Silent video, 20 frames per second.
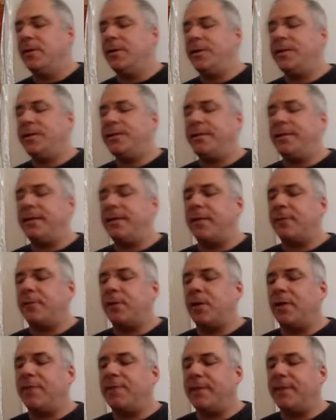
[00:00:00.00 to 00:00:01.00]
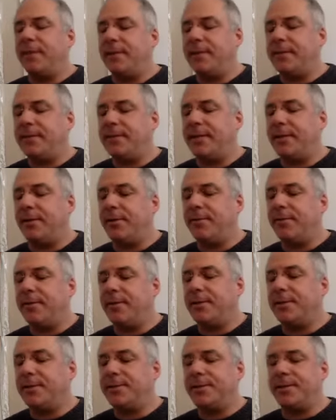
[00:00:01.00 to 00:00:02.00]
Just feeling that we're offering this
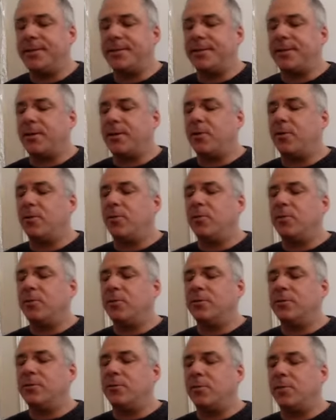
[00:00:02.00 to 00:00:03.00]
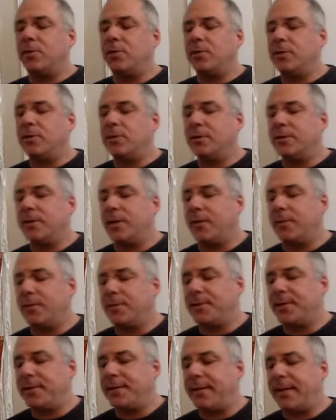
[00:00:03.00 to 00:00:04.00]
universe, just our whole world,
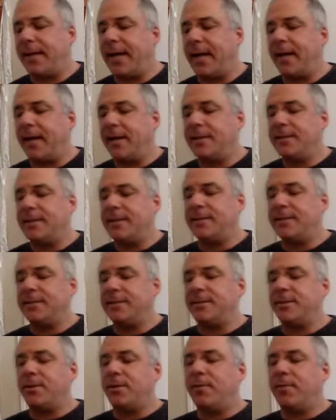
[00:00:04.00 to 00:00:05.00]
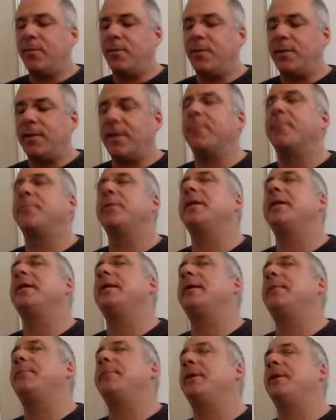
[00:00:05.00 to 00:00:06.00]
almost like the galaxies and so forth,
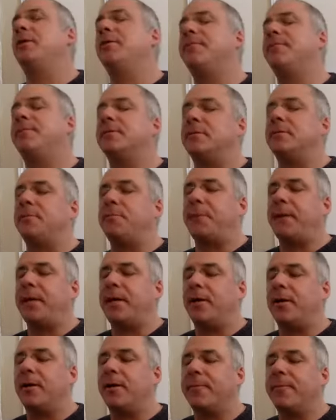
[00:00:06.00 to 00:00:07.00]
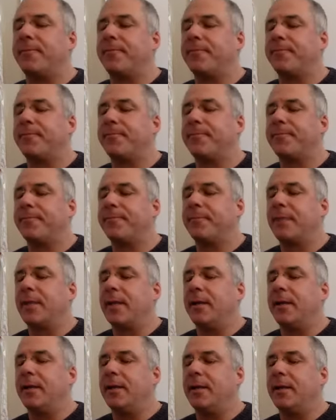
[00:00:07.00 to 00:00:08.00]
completely beautiful and pure.
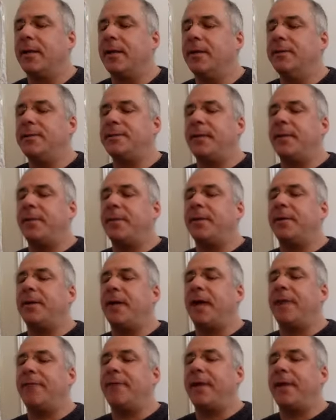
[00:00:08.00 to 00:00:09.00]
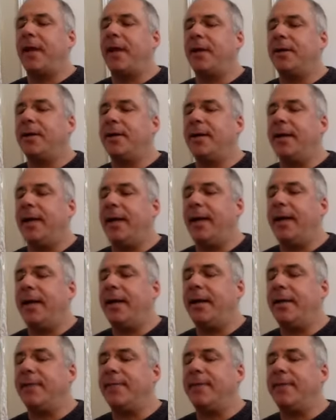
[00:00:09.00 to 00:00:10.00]
Just like when you're having a good
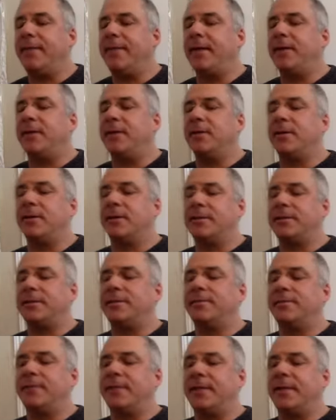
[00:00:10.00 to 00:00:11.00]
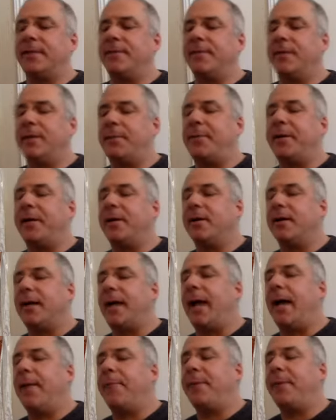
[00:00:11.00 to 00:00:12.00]
day and everything looks really, really pure and
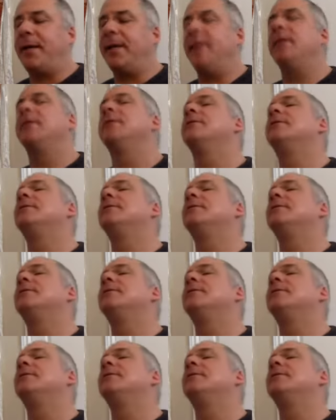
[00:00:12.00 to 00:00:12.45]
happy.